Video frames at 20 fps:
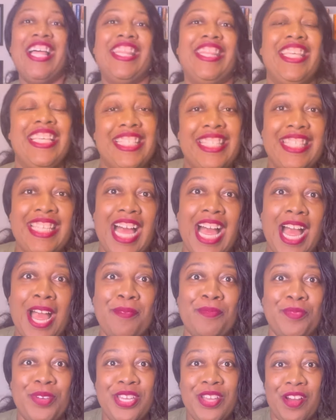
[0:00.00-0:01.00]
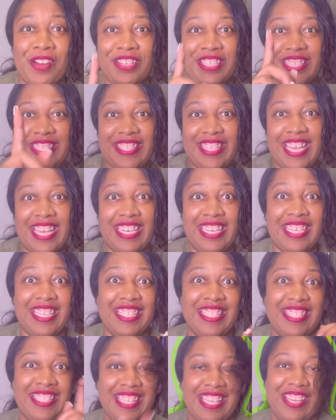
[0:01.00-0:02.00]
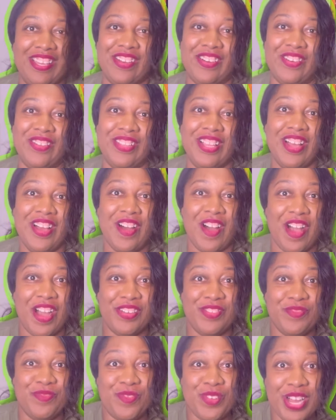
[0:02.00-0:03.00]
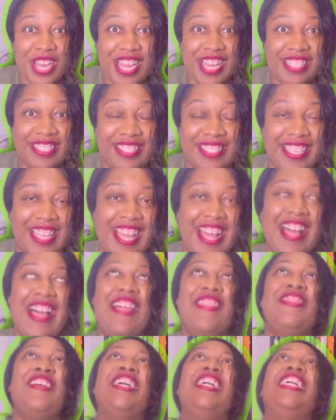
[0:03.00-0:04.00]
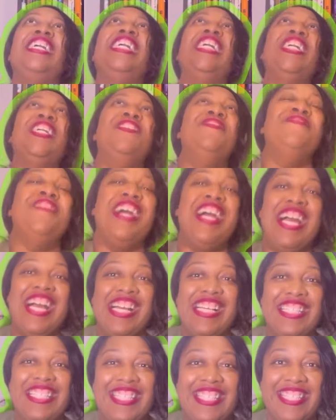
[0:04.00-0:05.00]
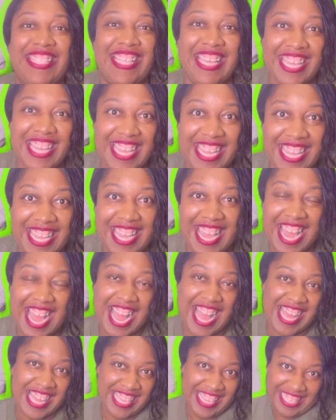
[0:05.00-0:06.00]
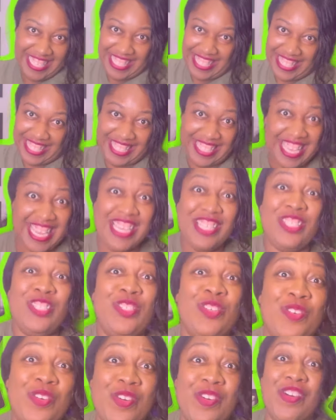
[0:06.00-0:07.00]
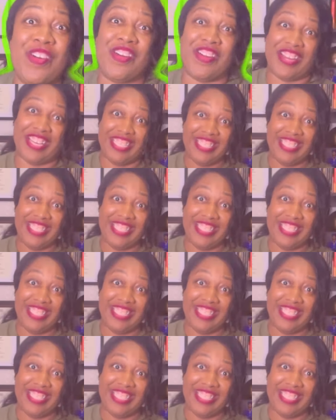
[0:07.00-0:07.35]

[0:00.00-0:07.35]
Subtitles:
This time, we are setting sail on what? The MSC Seashore.